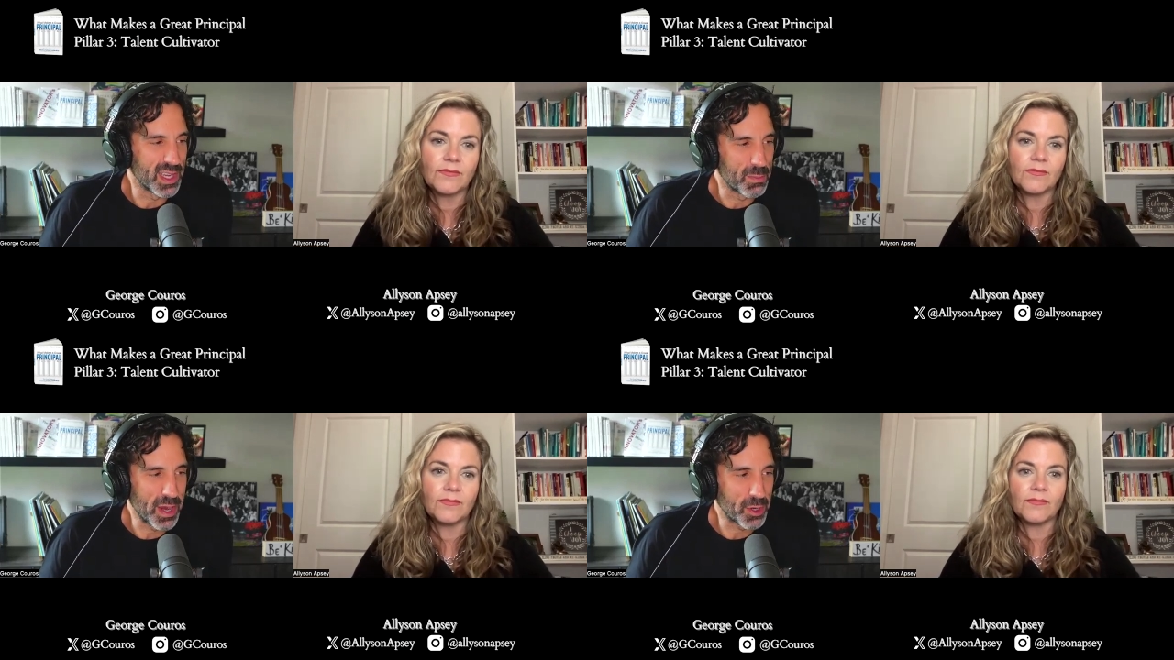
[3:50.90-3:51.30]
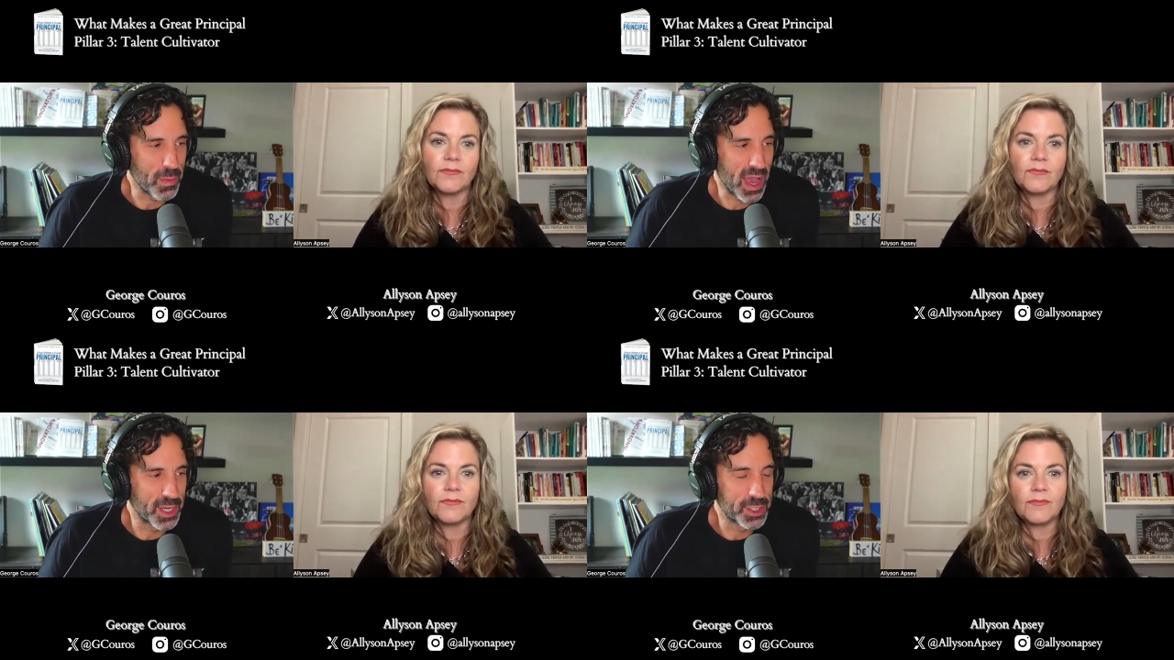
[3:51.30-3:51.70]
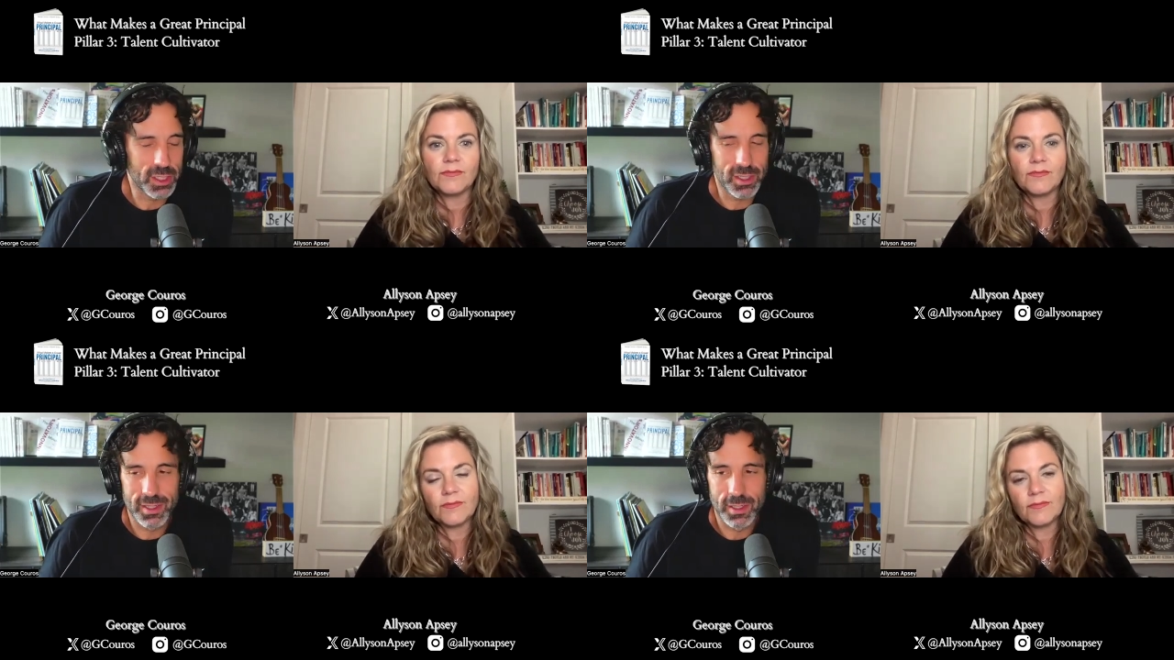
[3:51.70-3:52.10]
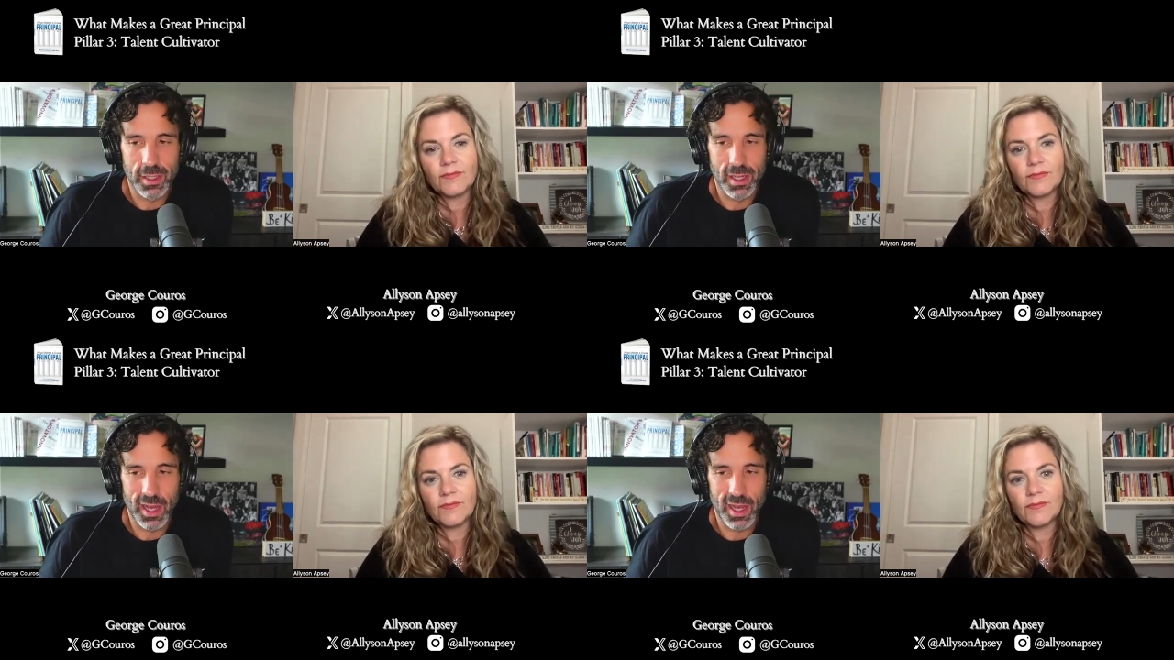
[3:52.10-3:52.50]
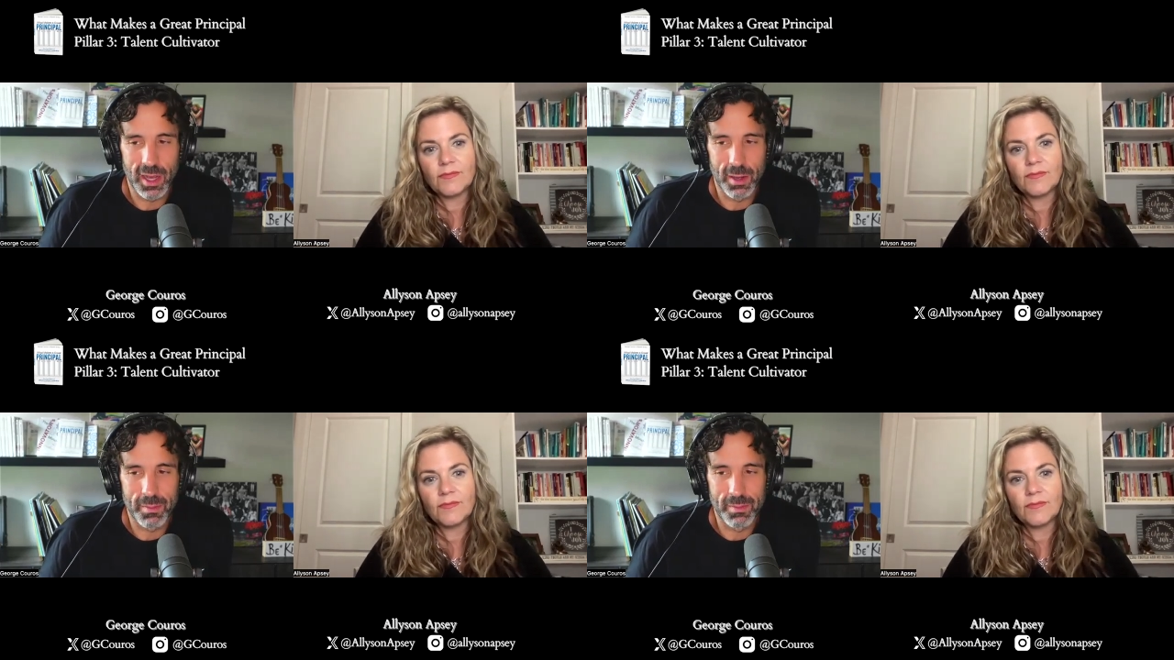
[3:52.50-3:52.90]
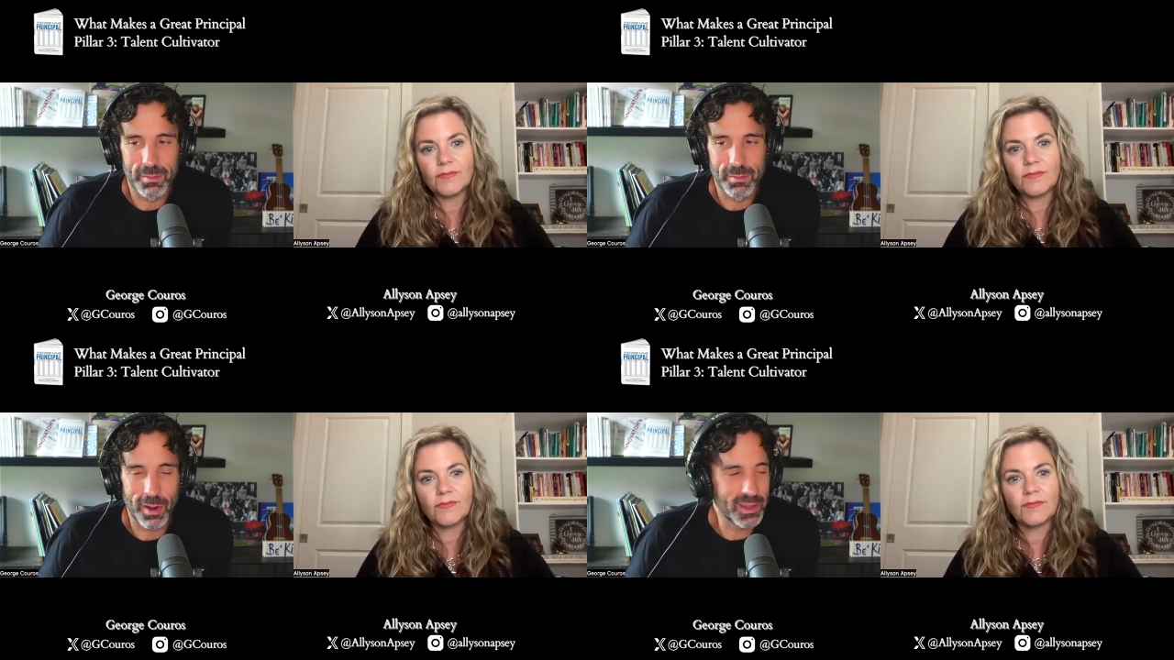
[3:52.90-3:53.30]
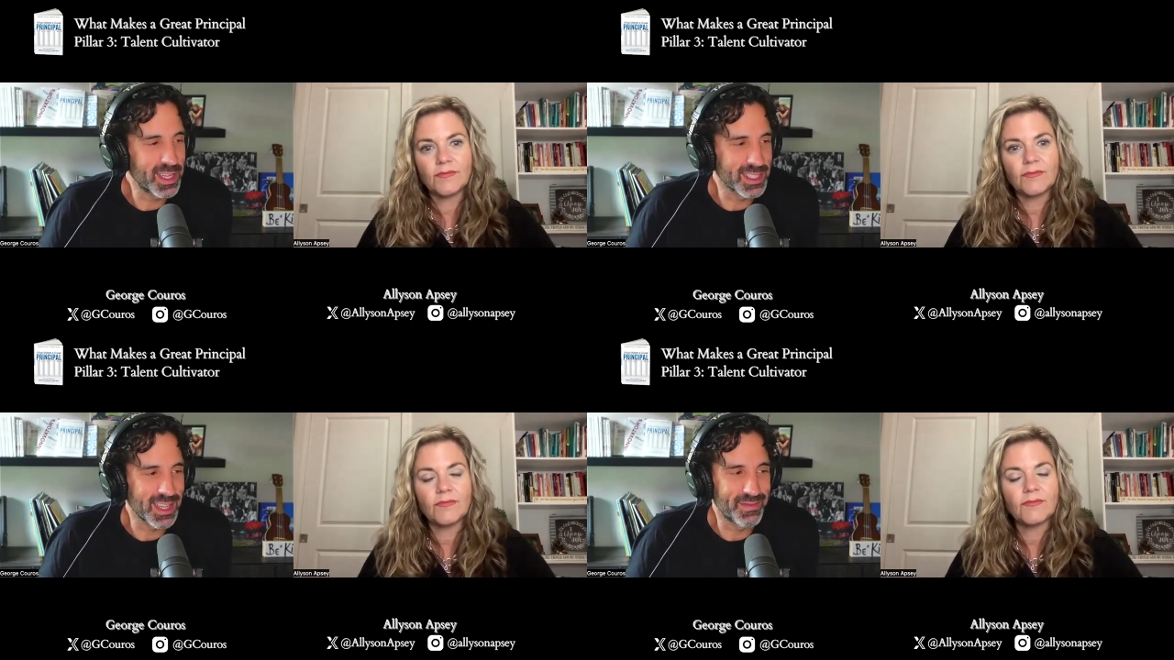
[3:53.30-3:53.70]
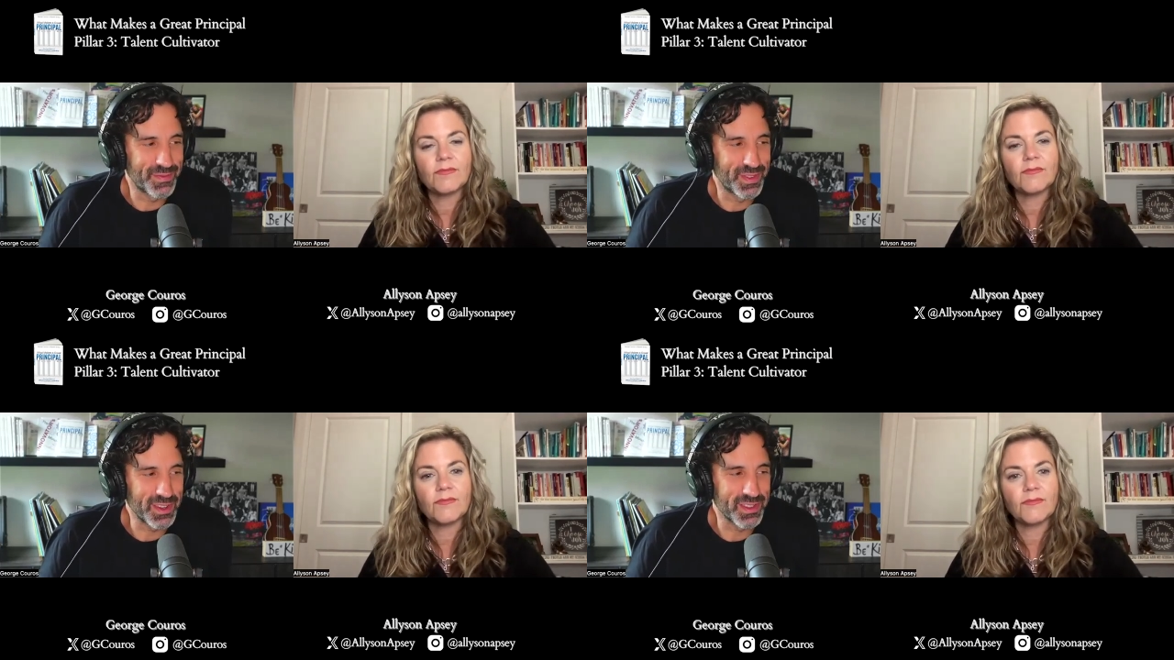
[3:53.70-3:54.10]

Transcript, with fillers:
Speaker 1: a micromanager uh, partly because i feel